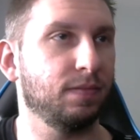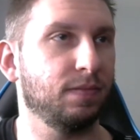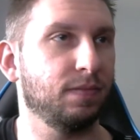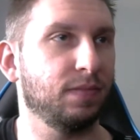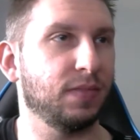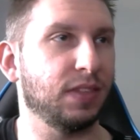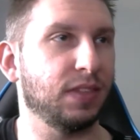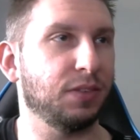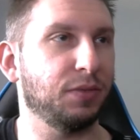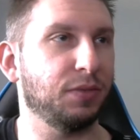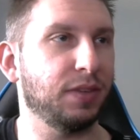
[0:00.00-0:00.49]

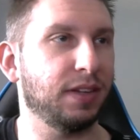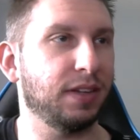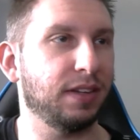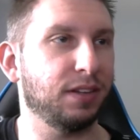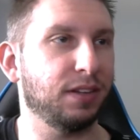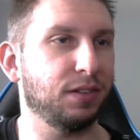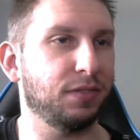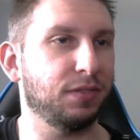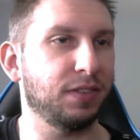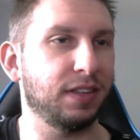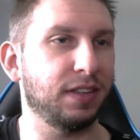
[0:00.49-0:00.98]
We got
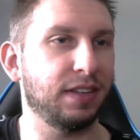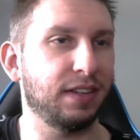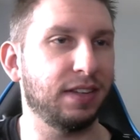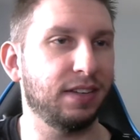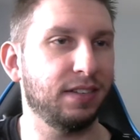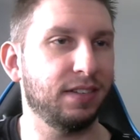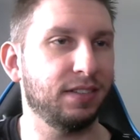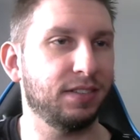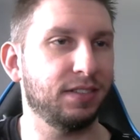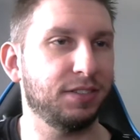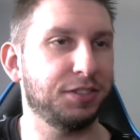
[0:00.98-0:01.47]
Alpha
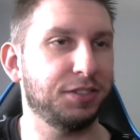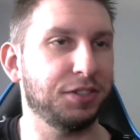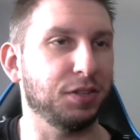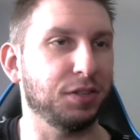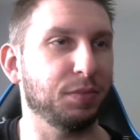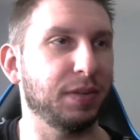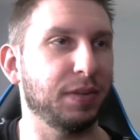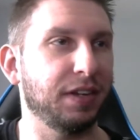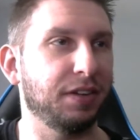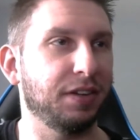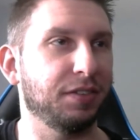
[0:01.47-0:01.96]
there,
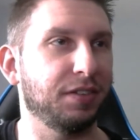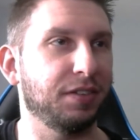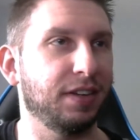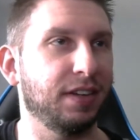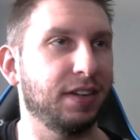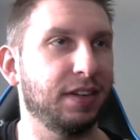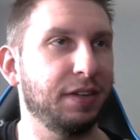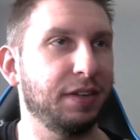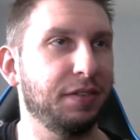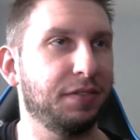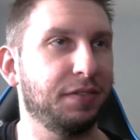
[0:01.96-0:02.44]
sharpening her
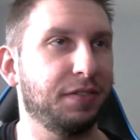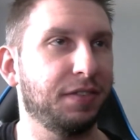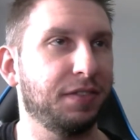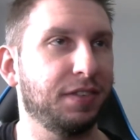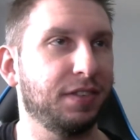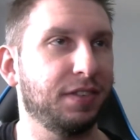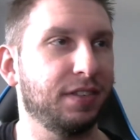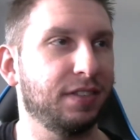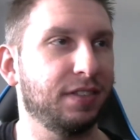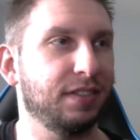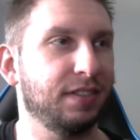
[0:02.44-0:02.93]
knife.
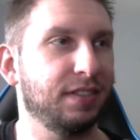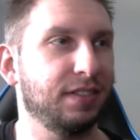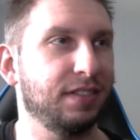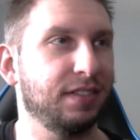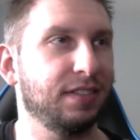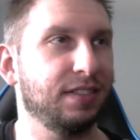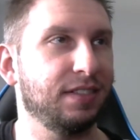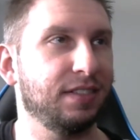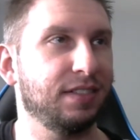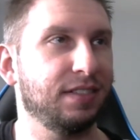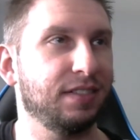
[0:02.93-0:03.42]

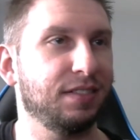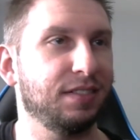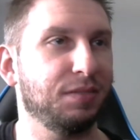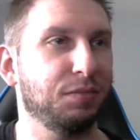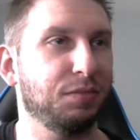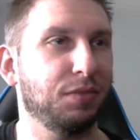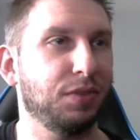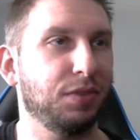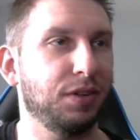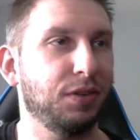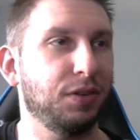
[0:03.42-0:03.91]

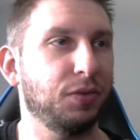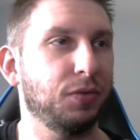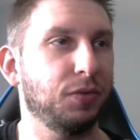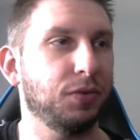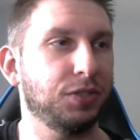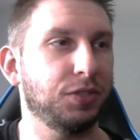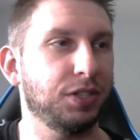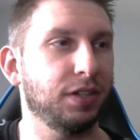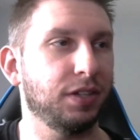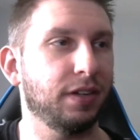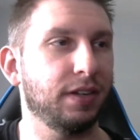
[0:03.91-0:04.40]
Pretty cool
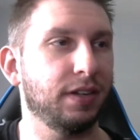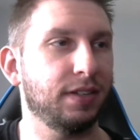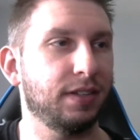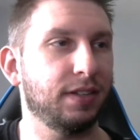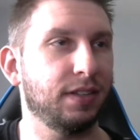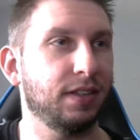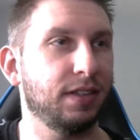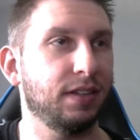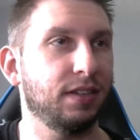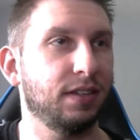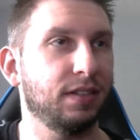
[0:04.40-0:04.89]
shots
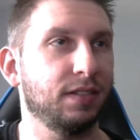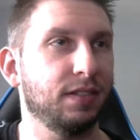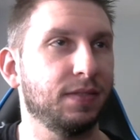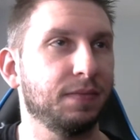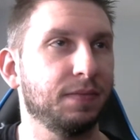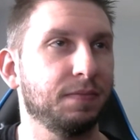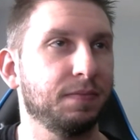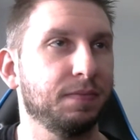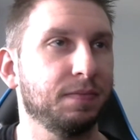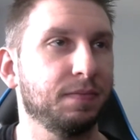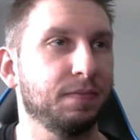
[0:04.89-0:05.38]
there.
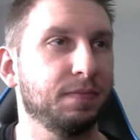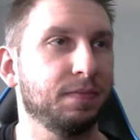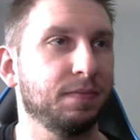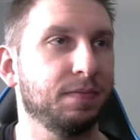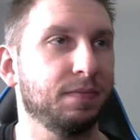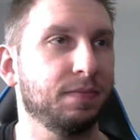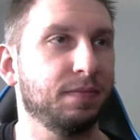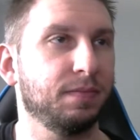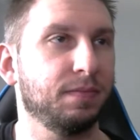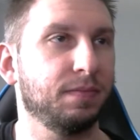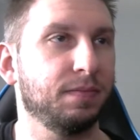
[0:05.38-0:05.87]

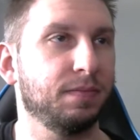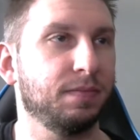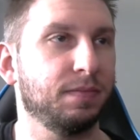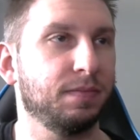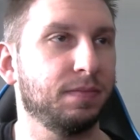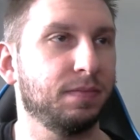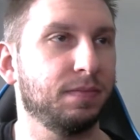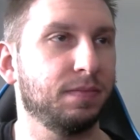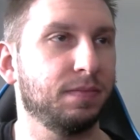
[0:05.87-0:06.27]
Do you doubt